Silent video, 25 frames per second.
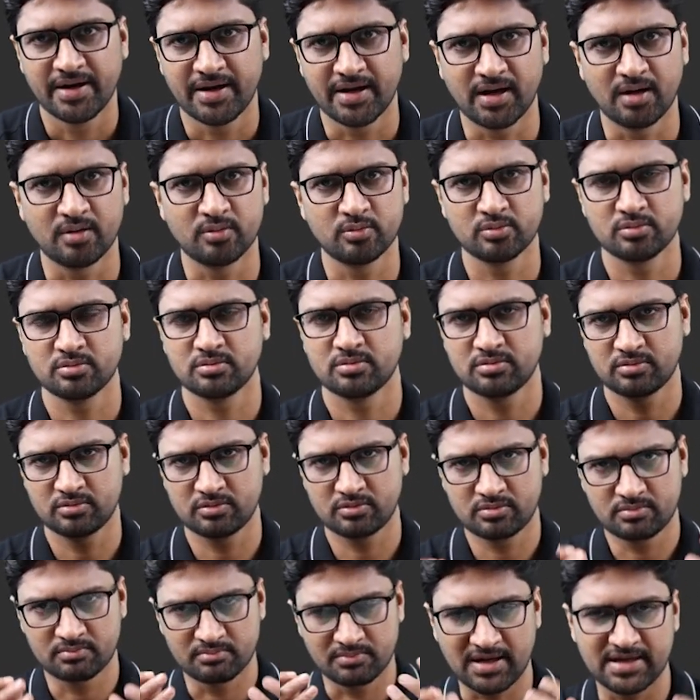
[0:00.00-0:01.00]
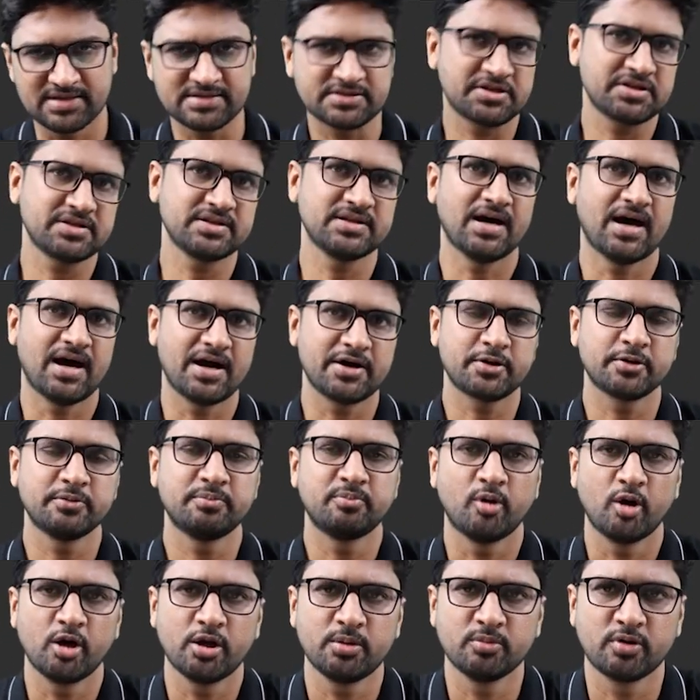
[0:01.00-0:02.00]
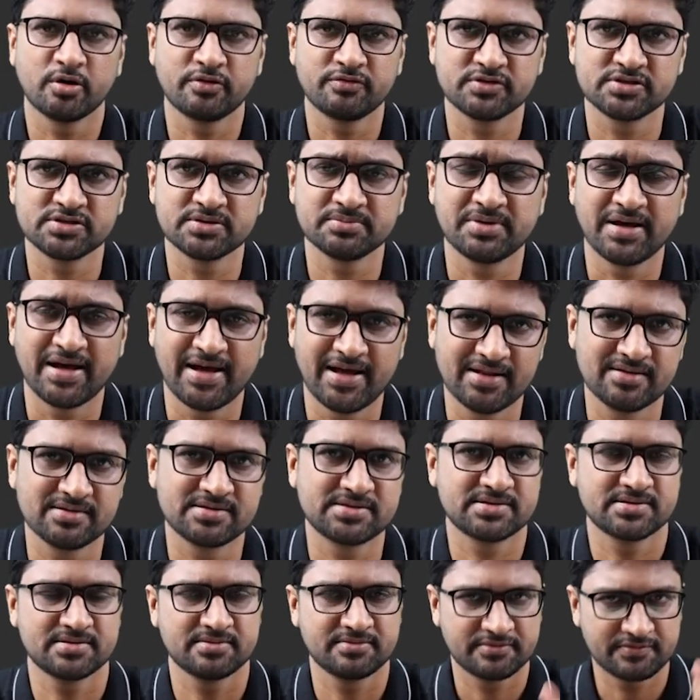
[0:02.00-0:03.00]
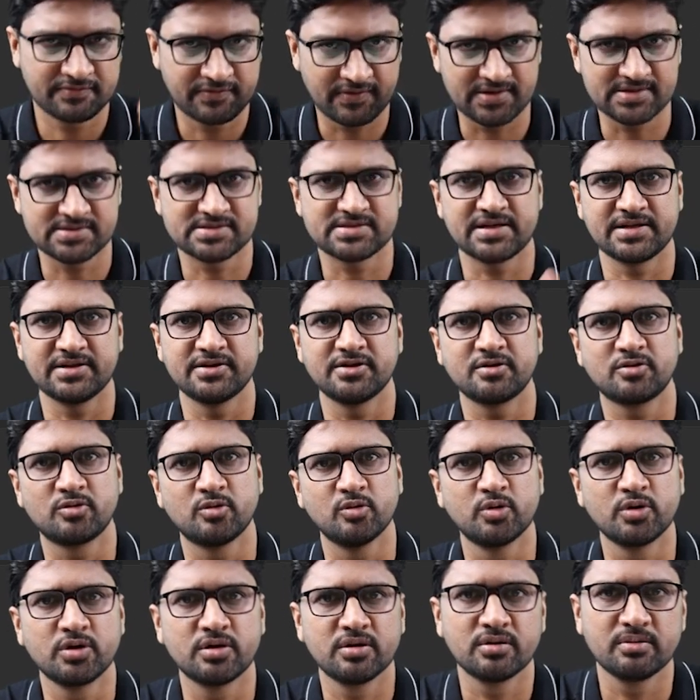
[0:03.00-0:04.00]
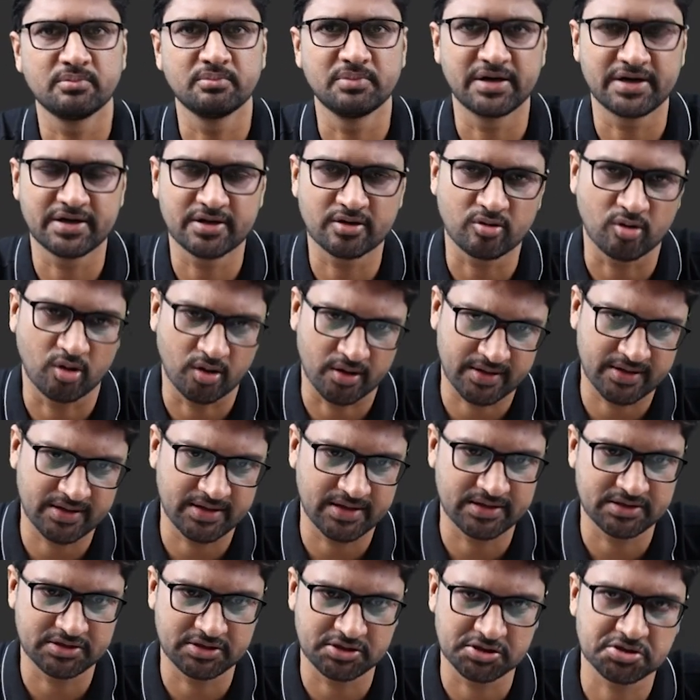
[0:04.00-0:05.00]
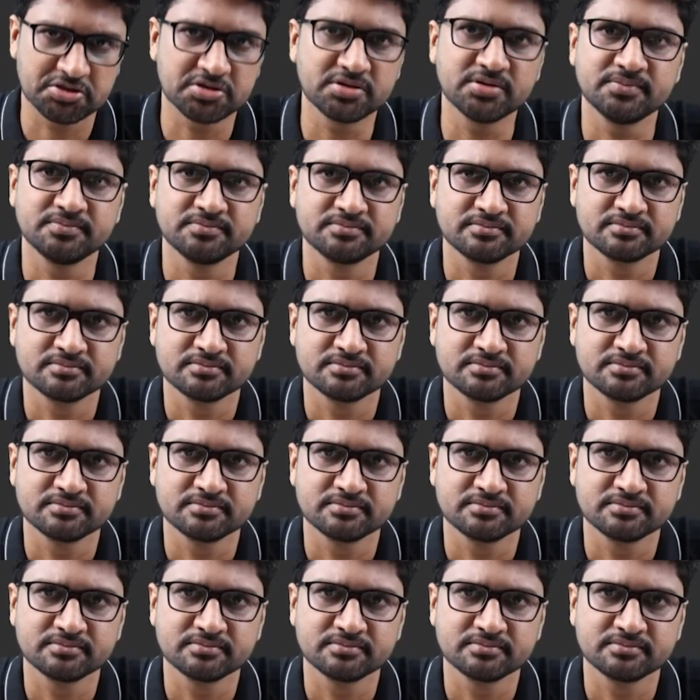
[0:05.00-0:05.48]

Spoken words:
Now, mastering the art of polymorphism helps first in the code better organization,